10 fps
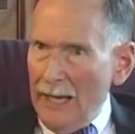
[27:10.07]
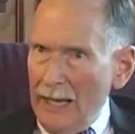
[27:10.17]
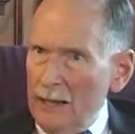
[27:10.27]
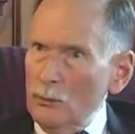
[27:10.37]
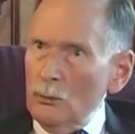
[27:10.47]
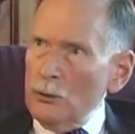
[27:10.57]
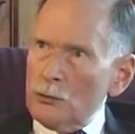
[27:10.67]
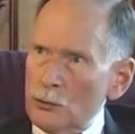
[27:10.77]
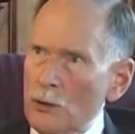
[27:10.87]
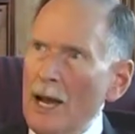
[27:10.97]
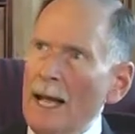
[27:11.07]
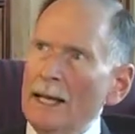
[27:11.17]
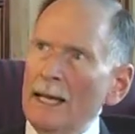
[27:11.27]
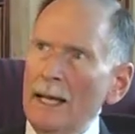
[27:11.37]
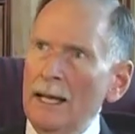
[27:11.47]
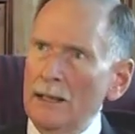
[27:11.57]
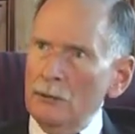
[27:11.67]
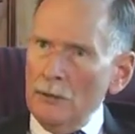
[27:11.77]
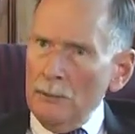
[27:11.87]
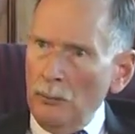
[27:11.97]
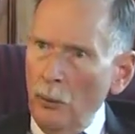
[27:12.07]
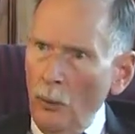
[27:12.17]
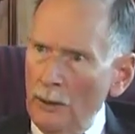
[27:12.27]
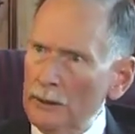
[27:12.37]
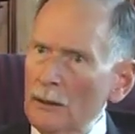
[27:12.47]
and would track and report